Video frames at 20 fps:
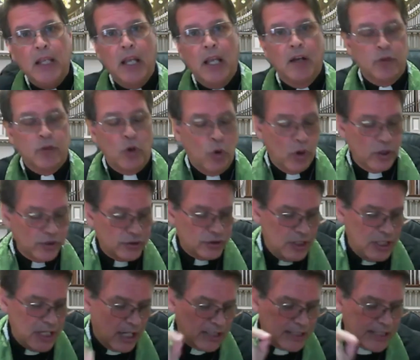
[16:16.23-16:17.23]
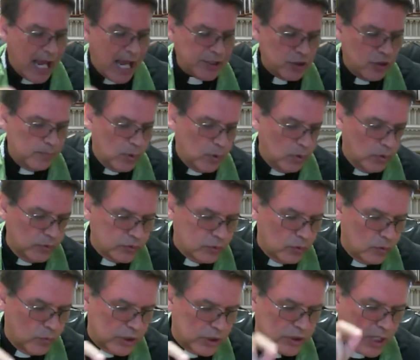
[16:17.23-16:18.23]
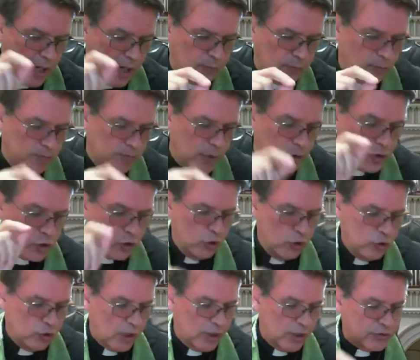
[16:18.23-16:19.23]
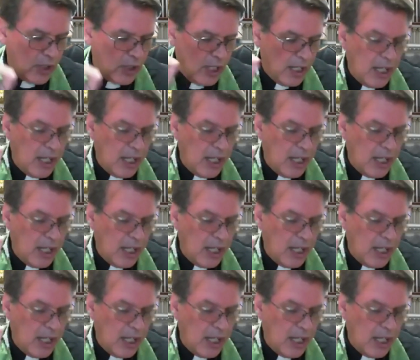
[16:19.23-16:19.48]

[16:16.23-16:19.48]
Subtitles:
Of course, the untouchables, which come from the Shudras,